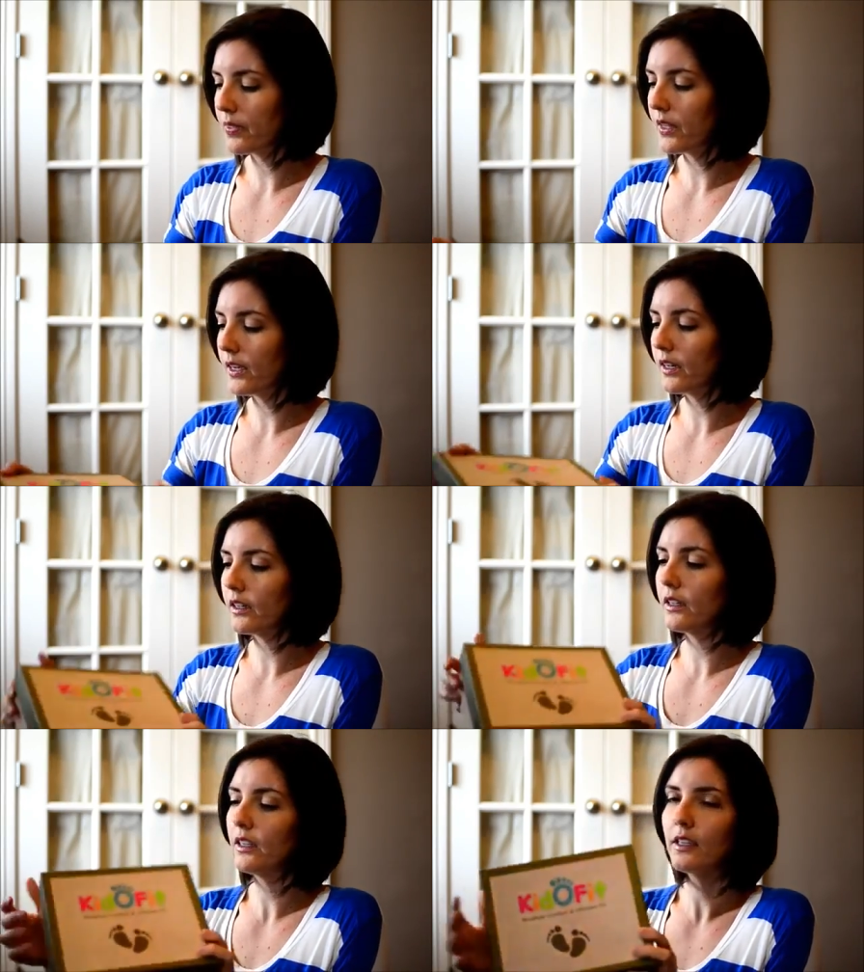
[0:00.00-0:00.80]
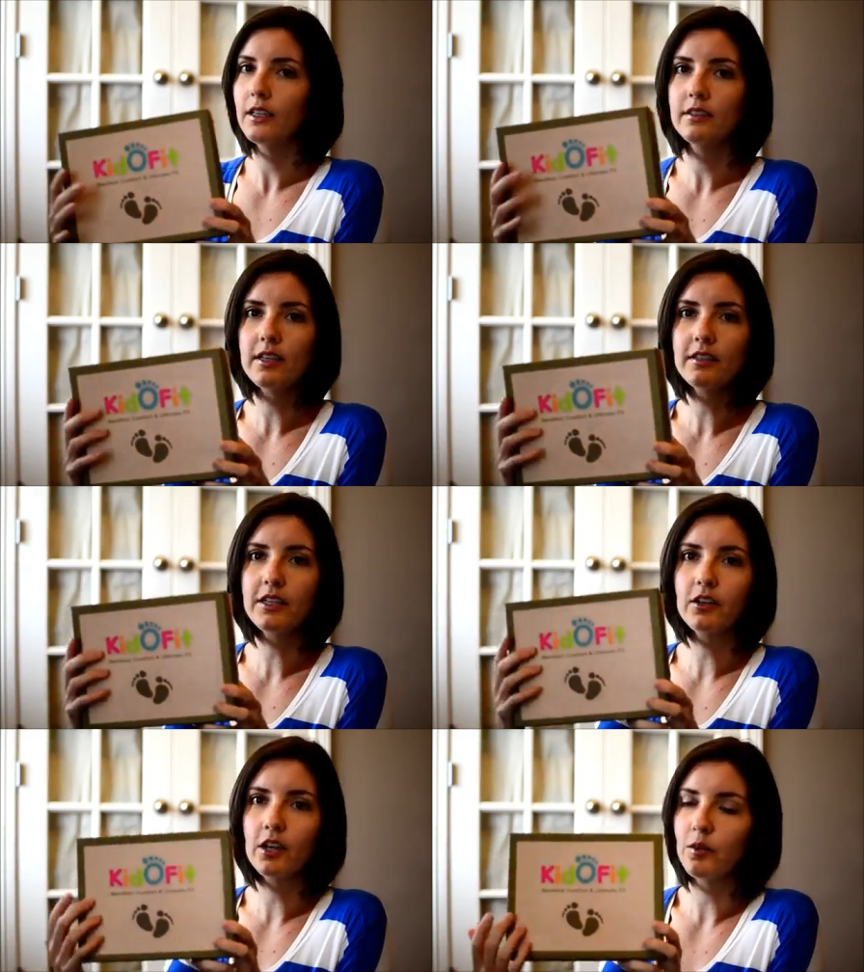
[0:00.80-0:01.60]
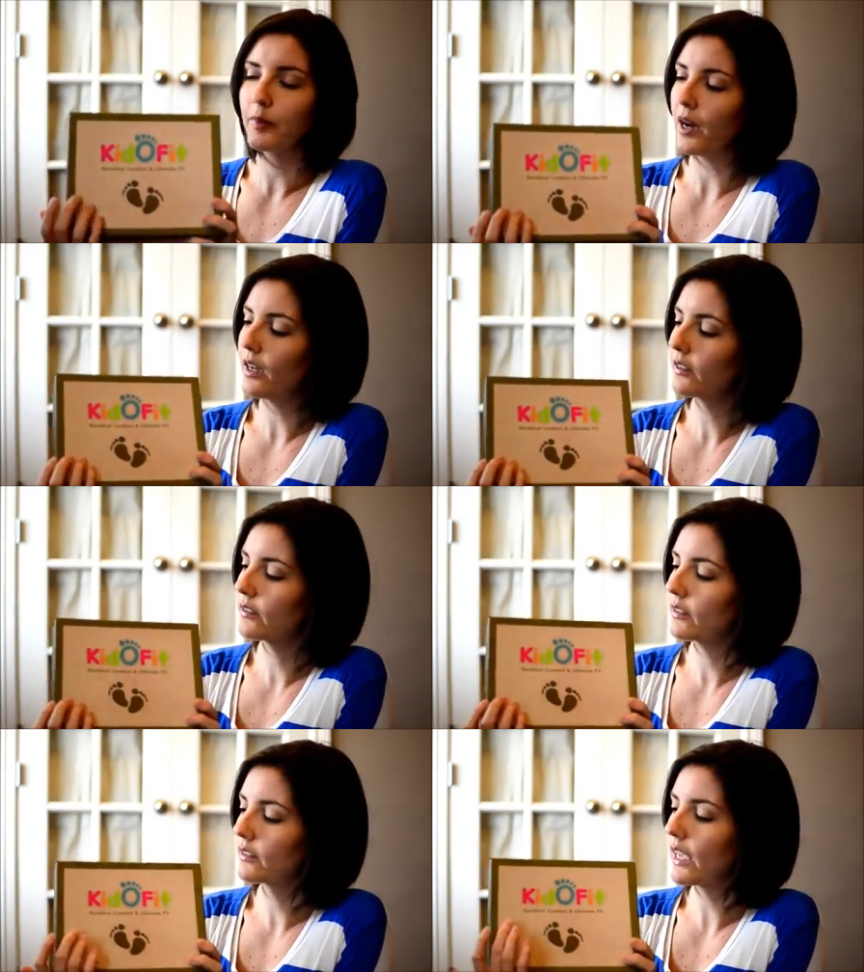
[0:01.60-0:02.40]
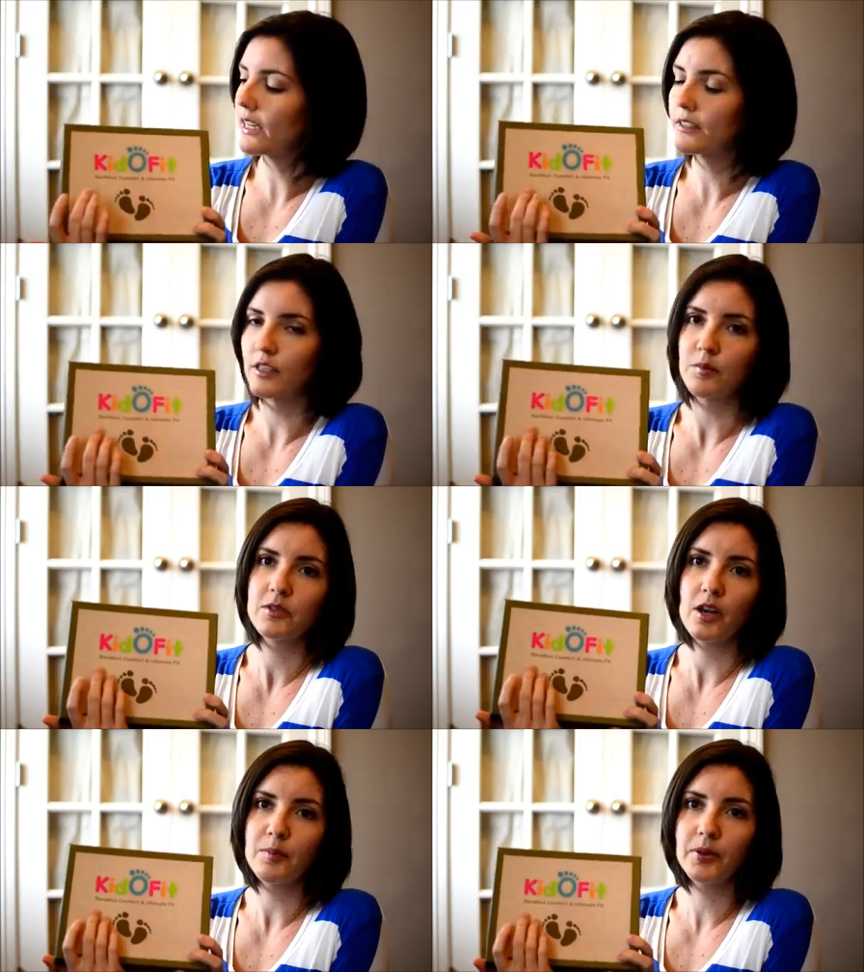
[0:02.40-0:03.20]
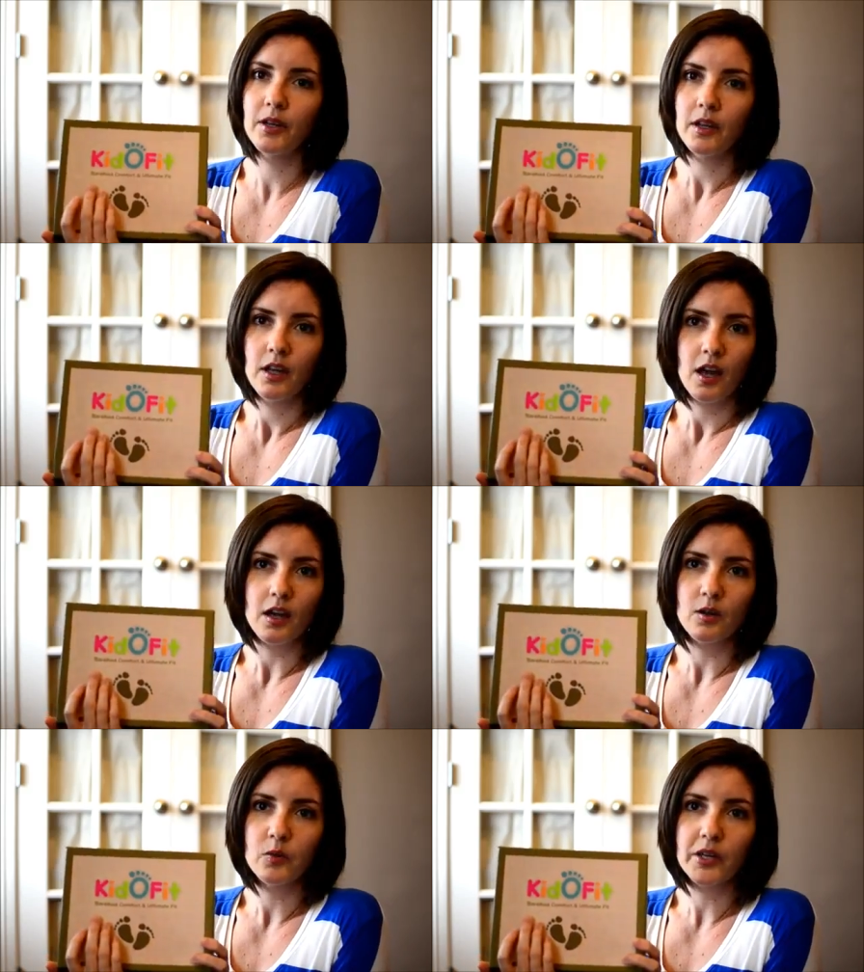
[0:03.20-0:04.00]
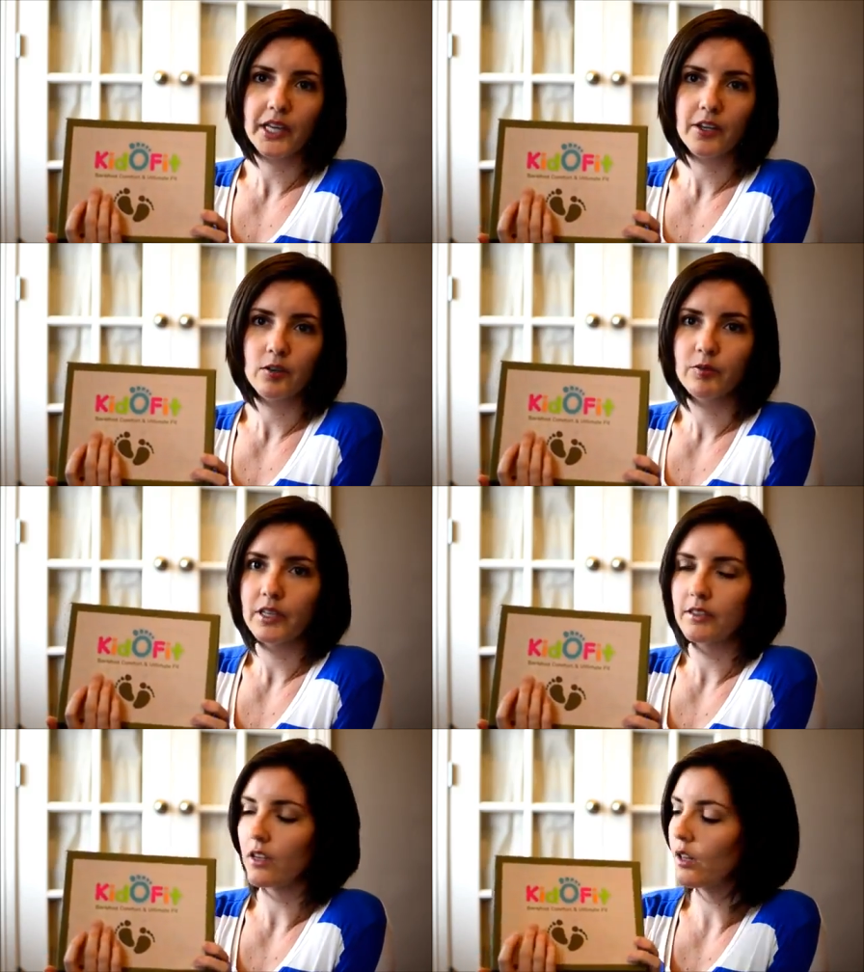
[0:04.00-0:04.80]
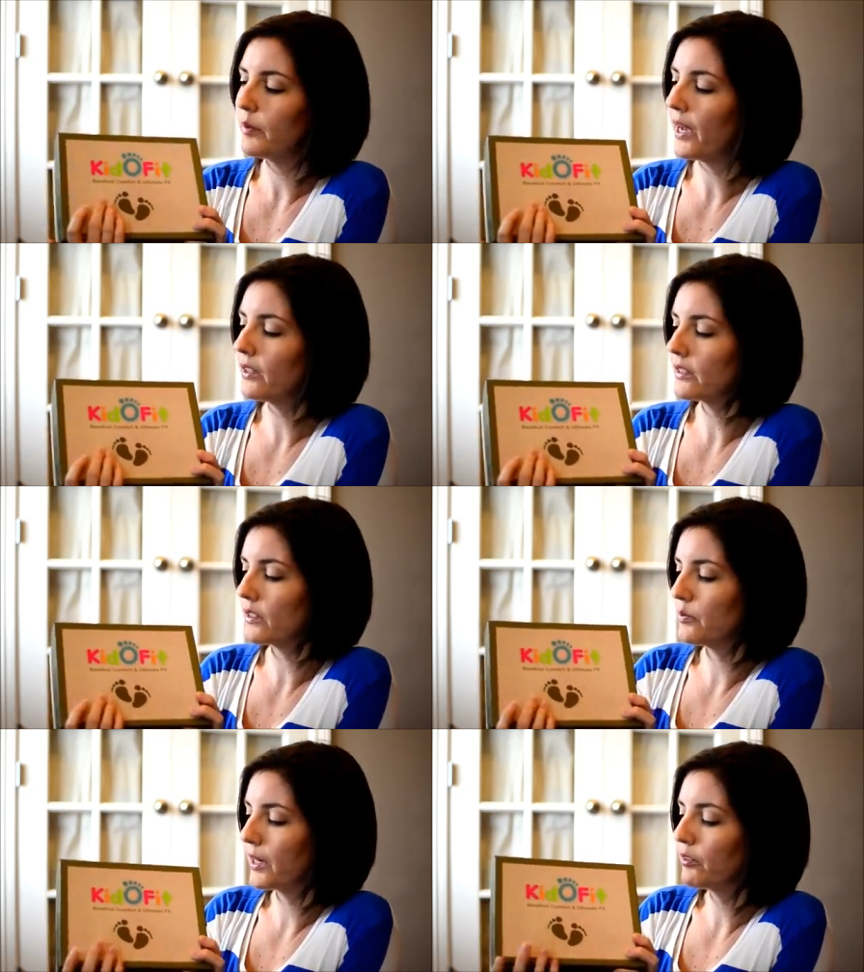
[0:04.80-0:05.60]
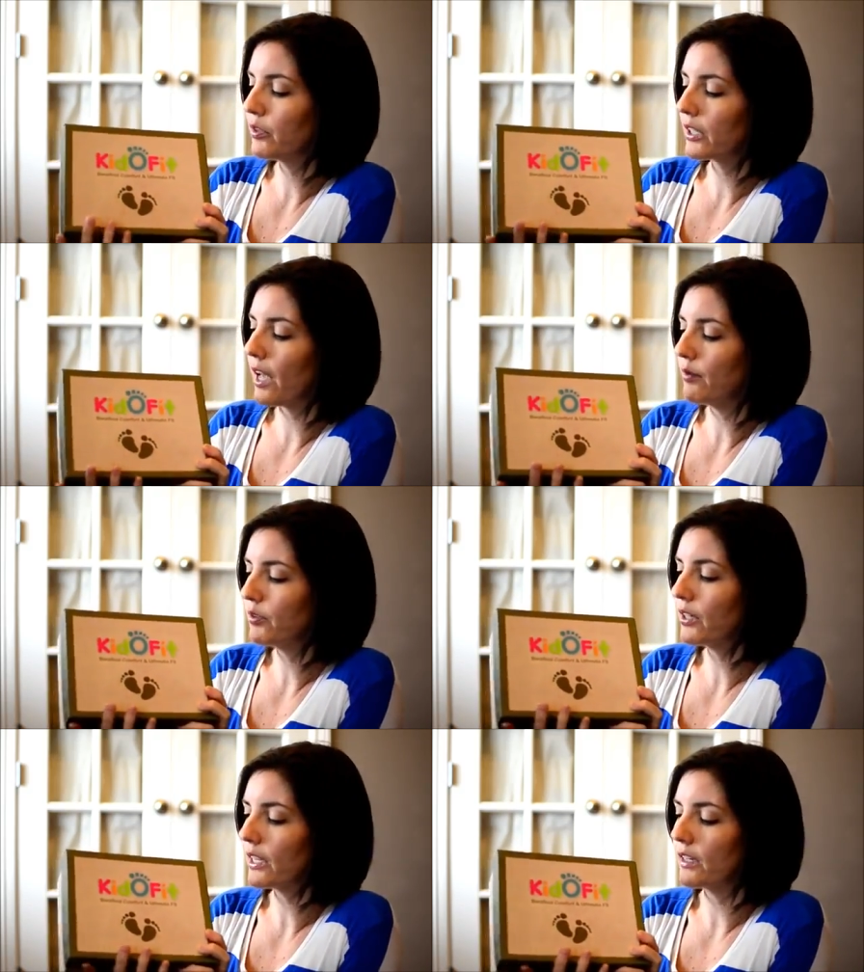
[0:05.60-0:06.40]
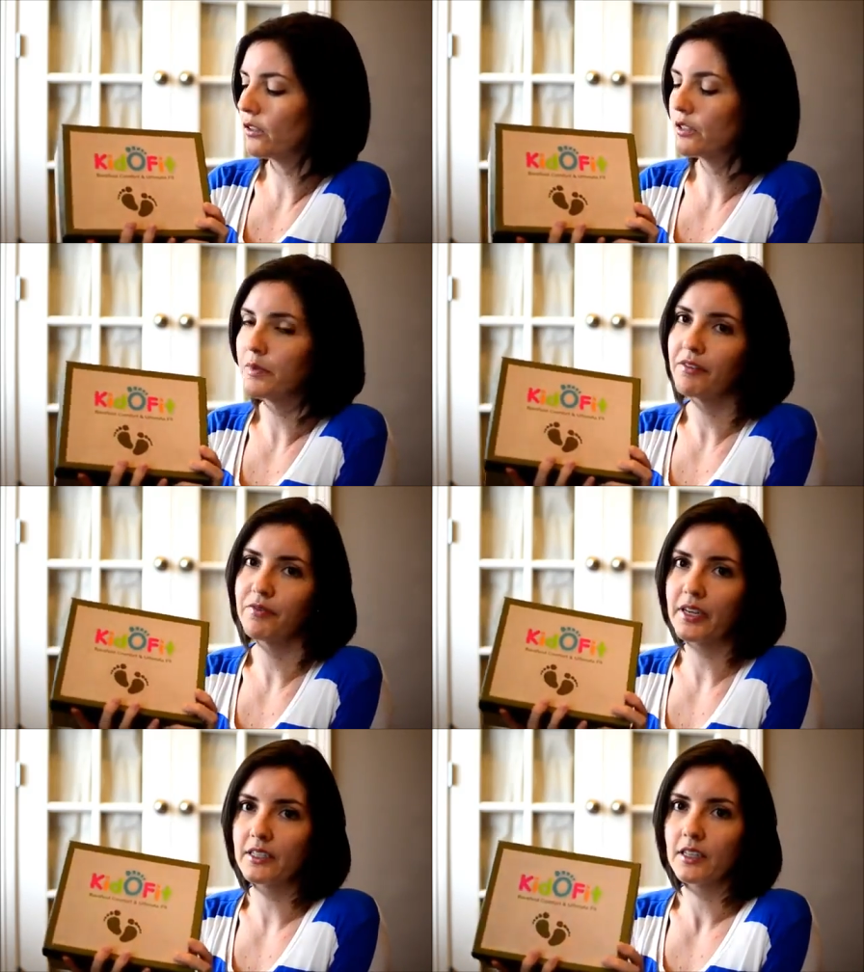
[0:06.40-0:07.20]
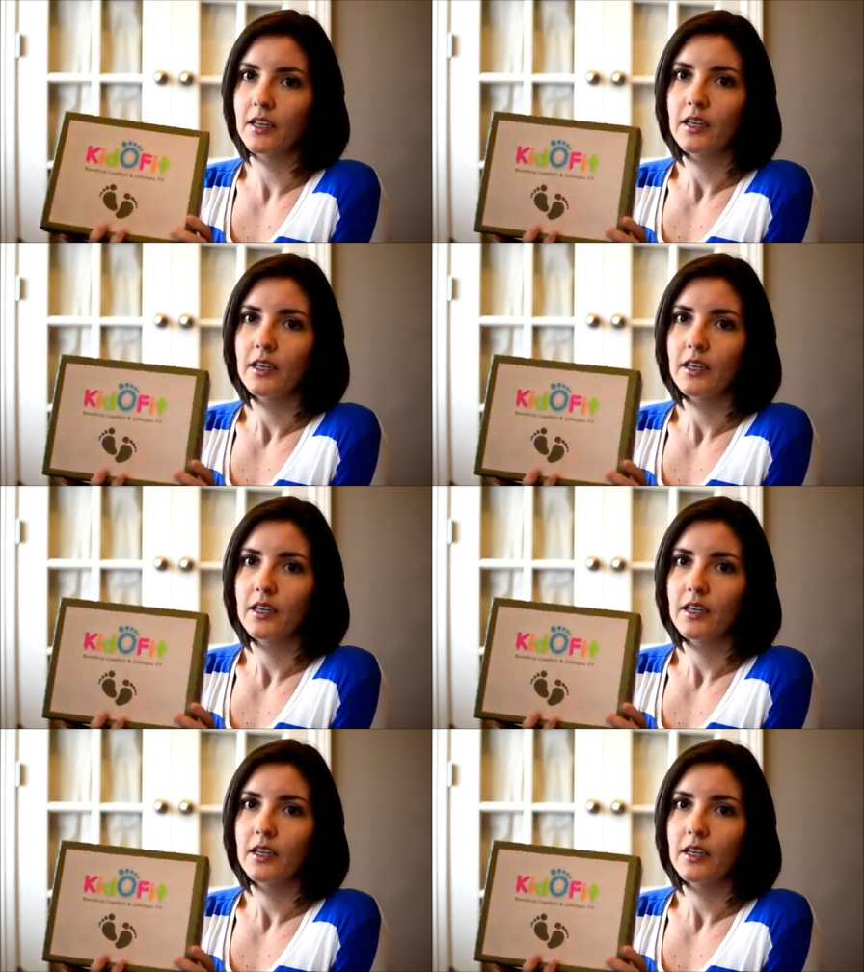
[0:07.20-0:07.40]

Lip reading: It says here on the box, this kind of sums up what KidoFit is all about. It says barefoot comfort and ultimate fit.